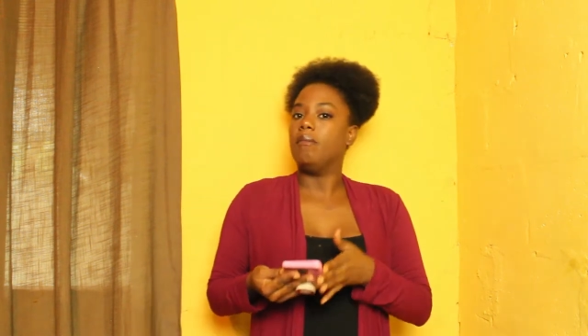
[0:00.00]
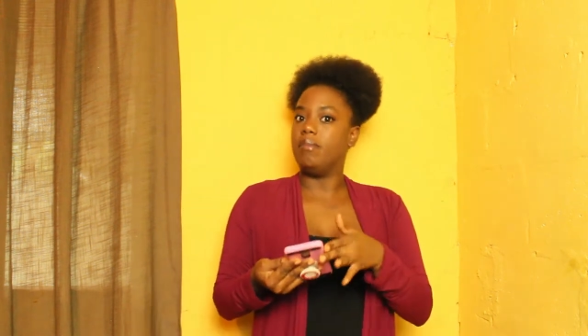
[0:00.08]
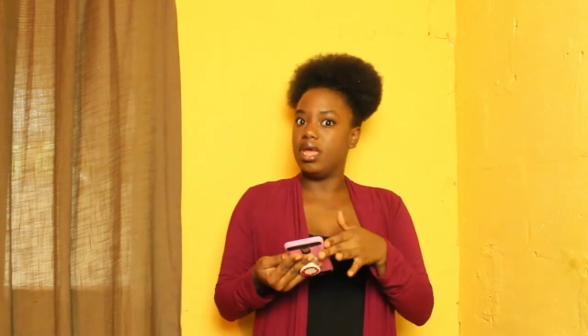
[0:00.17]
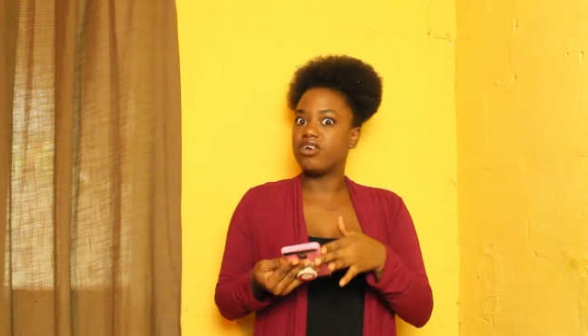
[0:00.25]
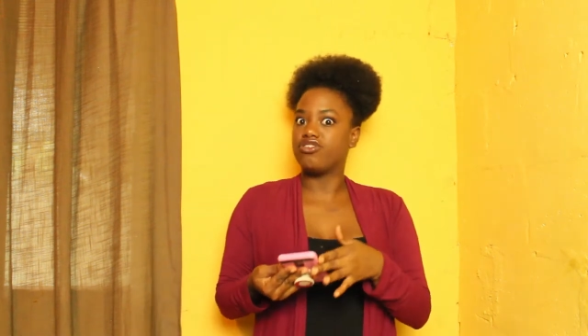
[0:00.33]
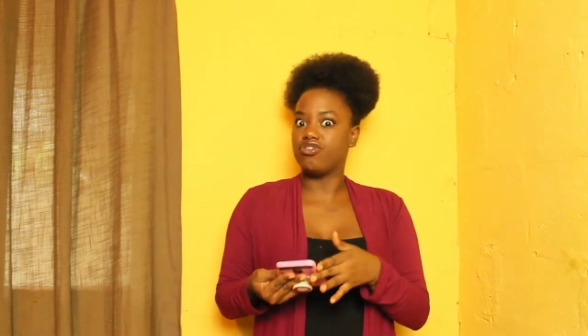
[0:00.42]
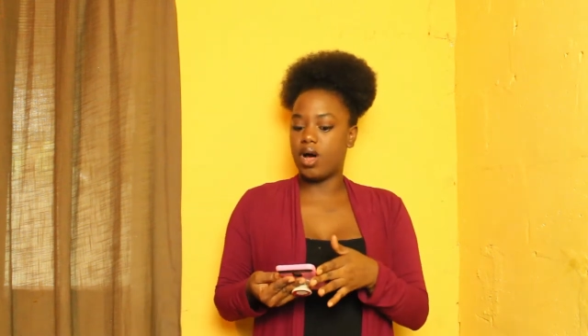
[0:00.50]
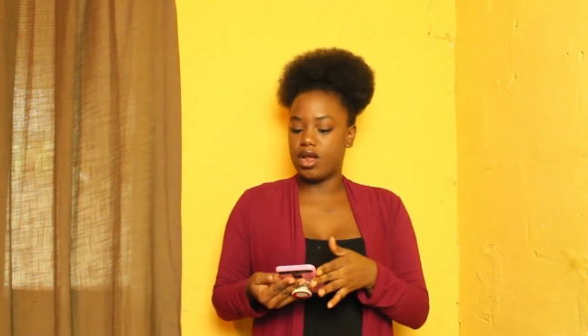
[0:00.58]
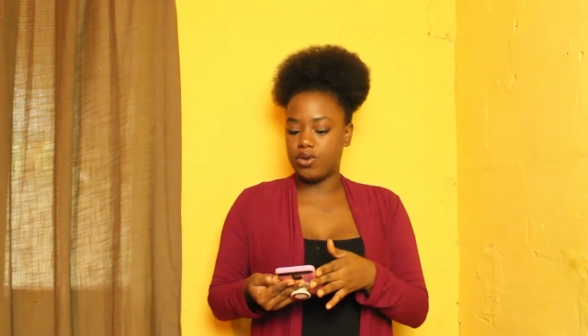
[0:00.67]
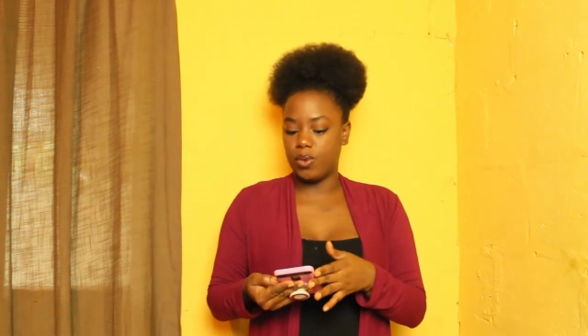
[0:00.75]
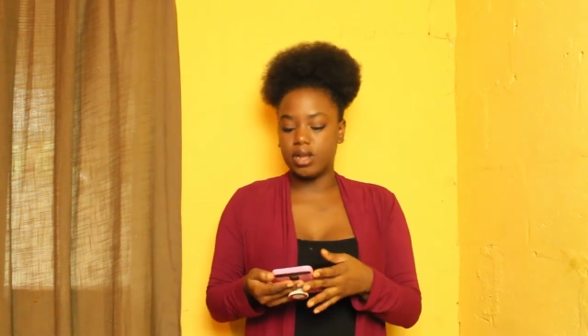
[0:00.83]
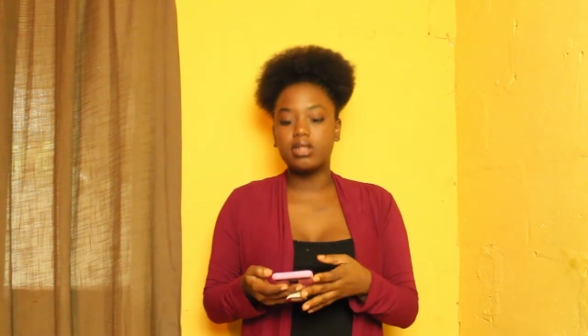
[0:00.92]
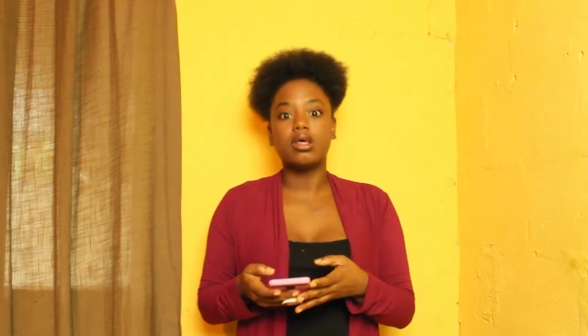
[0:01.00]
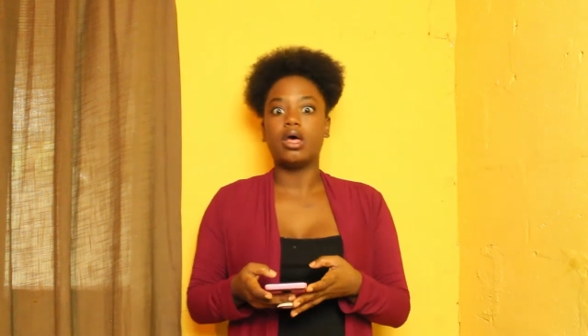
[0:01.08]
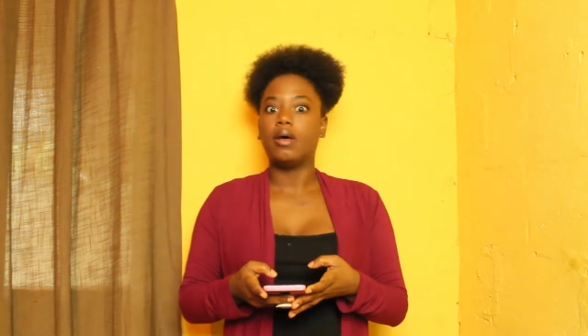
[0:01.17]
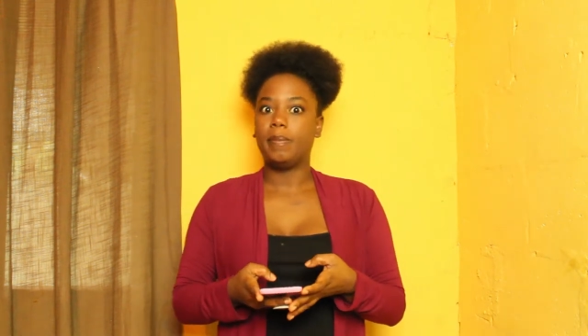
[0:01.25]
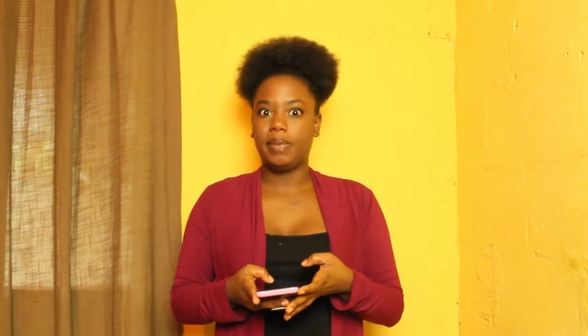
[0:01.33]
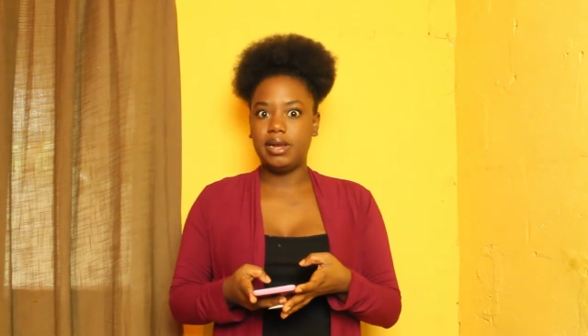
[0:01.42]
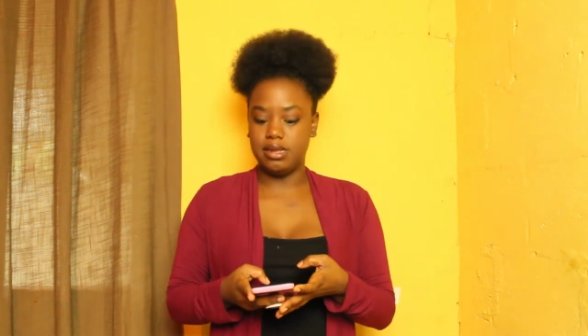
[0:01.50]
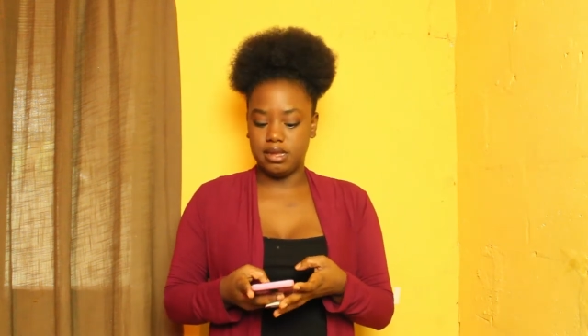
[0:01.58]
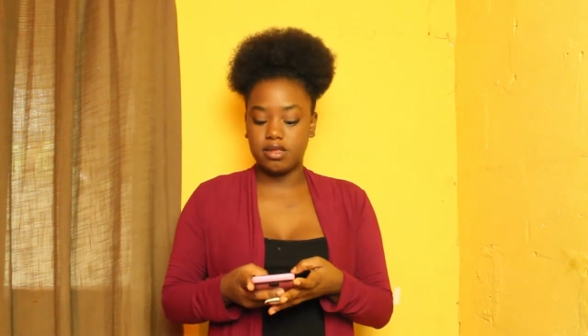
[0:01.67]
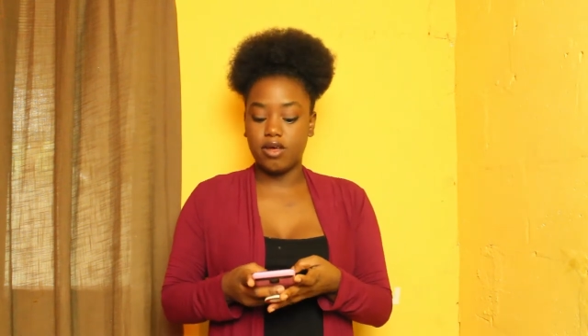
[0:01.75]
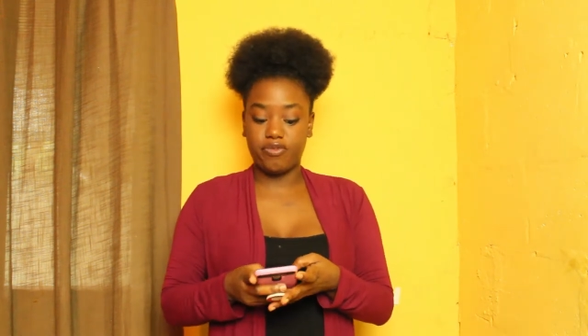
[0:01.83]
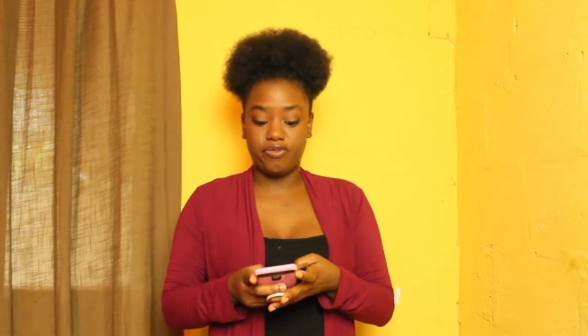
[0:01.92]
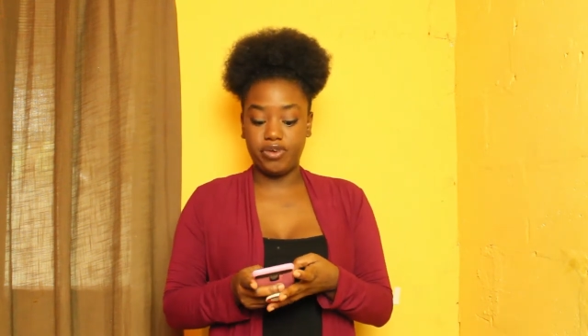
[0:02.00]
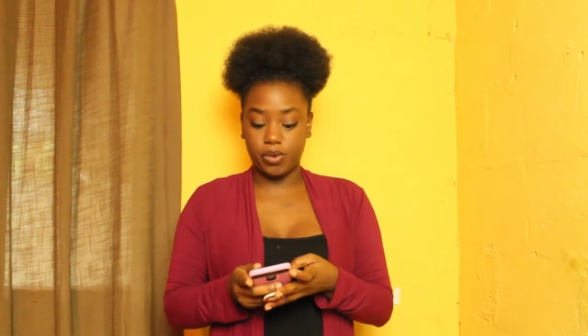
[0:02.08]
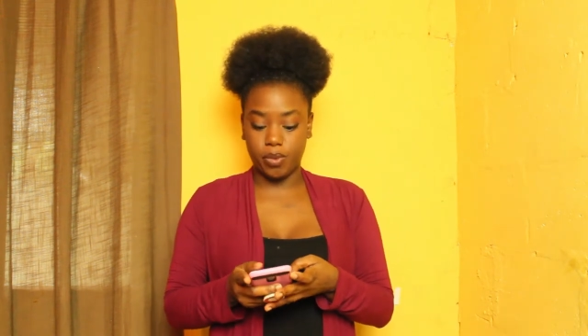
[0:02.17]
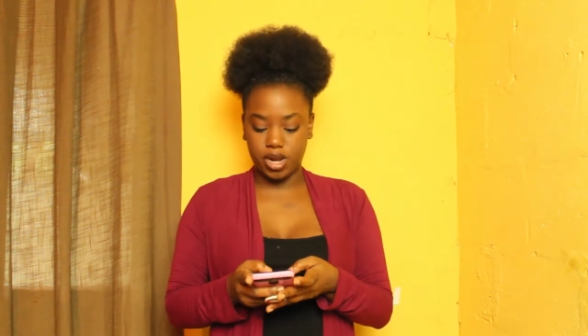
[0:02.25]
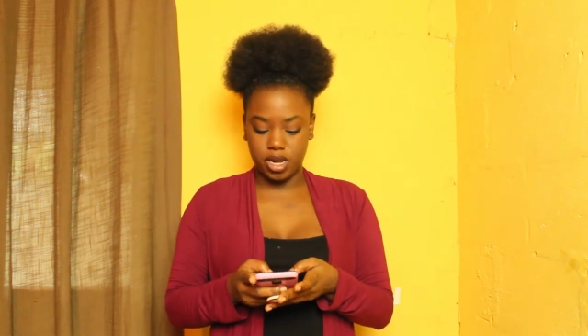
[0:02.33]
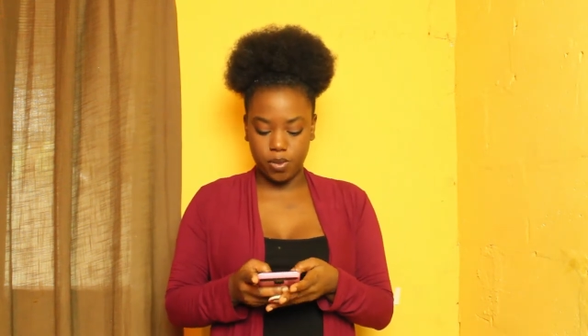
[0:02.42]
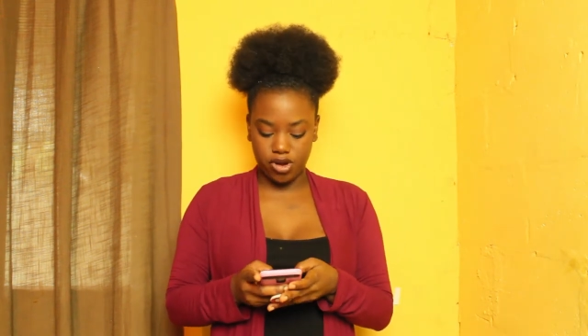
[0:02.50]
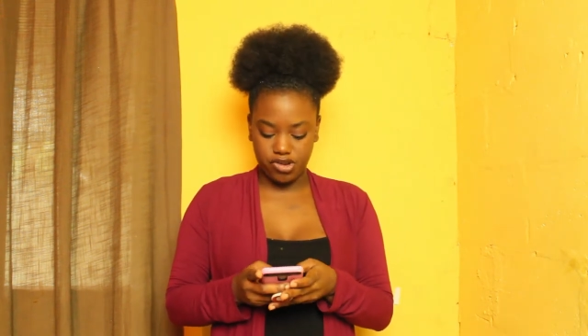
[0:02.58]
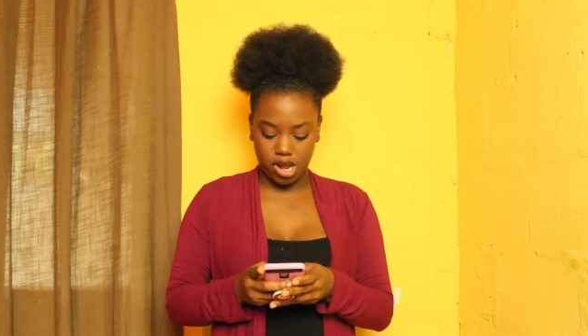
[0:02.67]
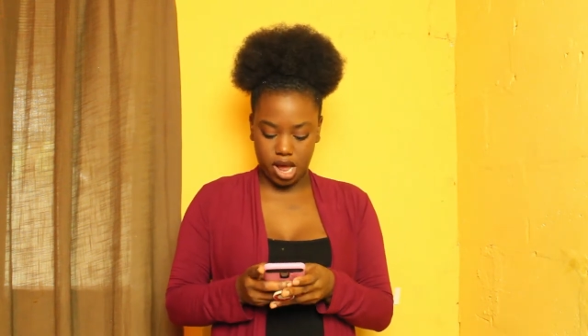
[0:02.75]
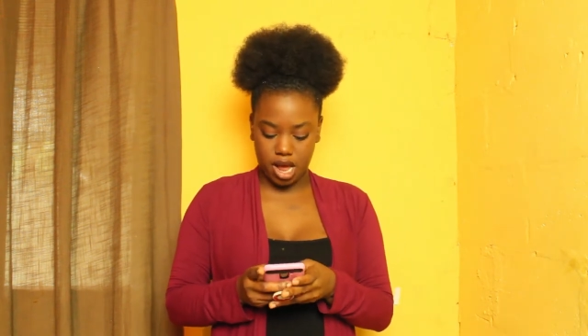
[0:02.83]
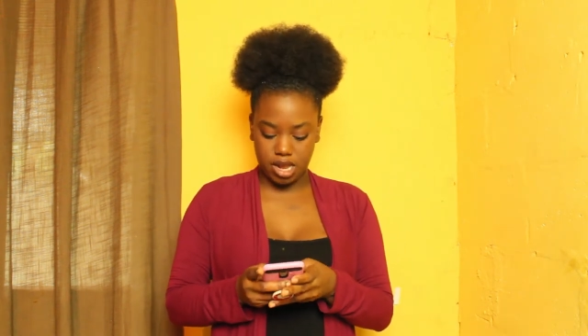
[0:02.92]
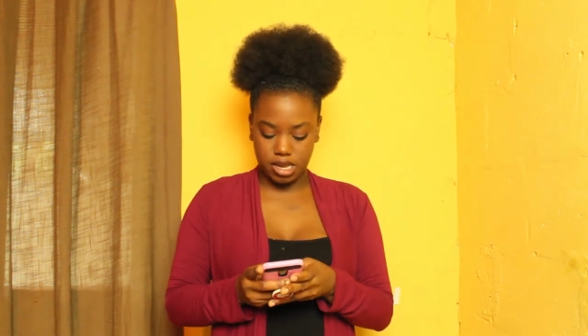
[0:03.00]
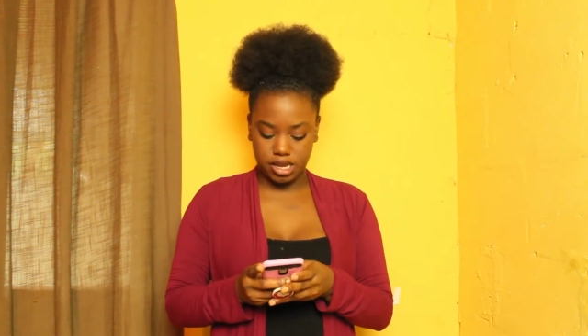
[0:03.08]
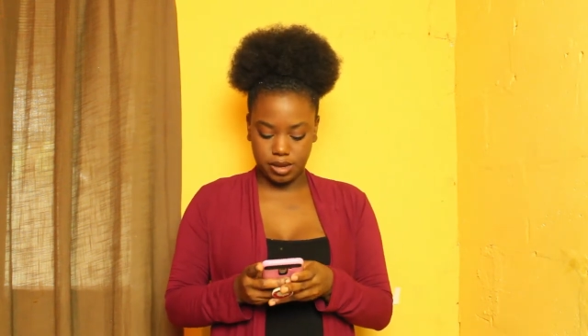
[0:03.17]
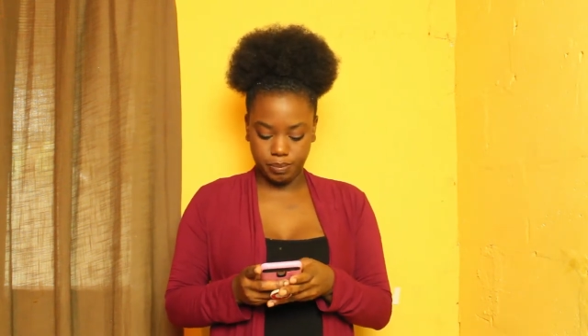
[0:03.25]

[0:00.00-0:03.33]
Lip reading: Make sure and do it. Please frequently wash your hands.